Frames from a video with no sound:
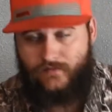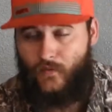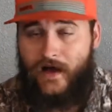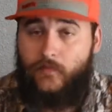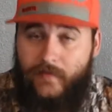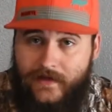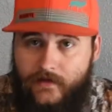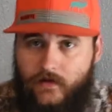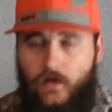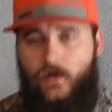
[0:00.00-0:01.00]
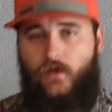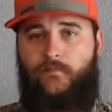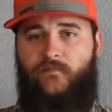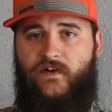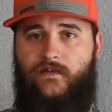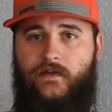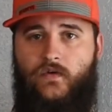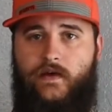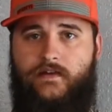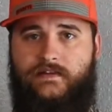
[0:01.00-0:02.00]
wild pig fairly
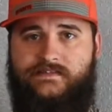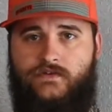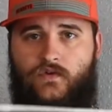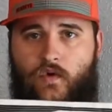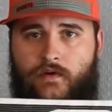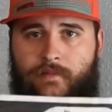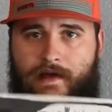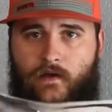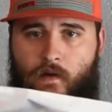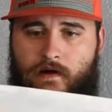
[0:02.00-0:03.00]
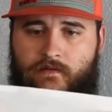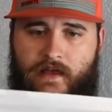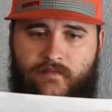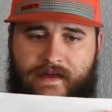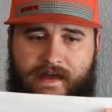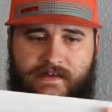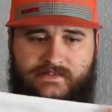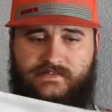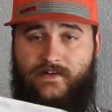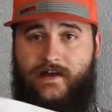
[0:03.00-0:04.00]
quick, these little 1 pound wild game bags,
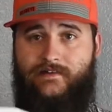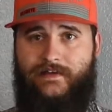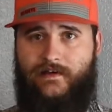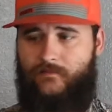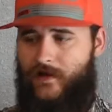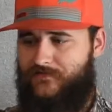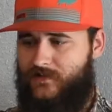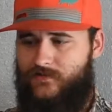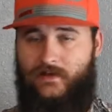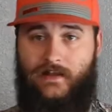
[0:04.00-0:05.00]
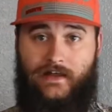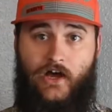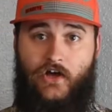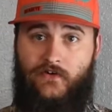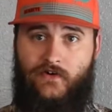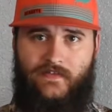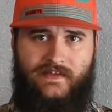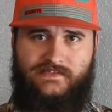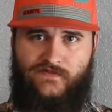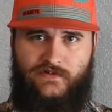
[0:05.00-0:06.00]
these are LEM. I think you can get like 100 of
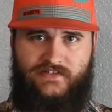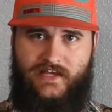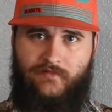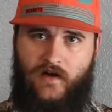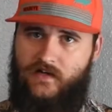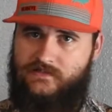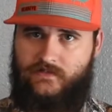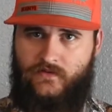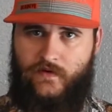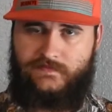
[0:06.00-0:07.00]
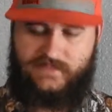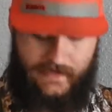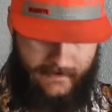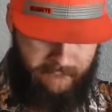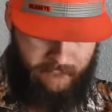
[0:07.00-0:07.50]
these for 10 bucks on their website.